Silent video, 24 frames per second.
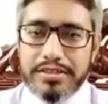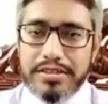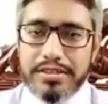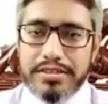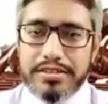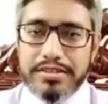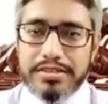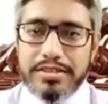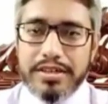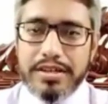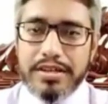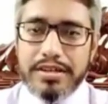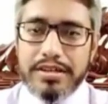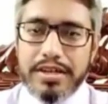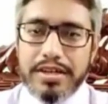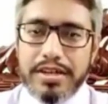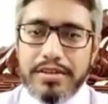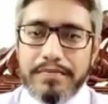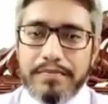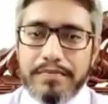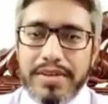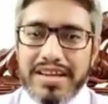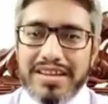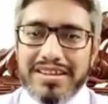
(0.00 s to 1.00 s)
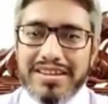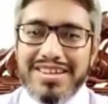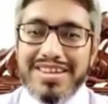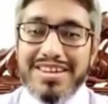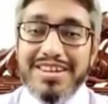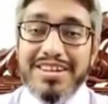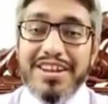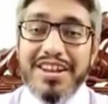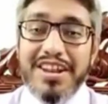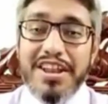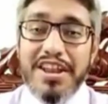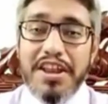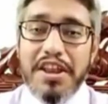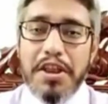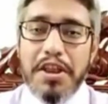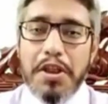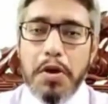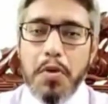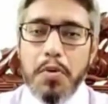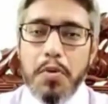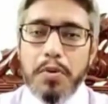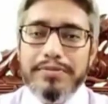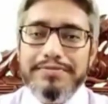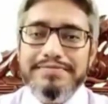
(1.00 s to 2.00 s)
These are a big
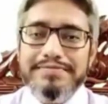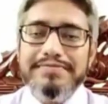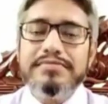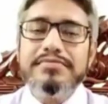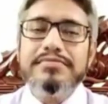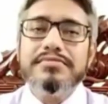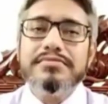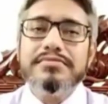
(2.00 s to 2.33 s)
no.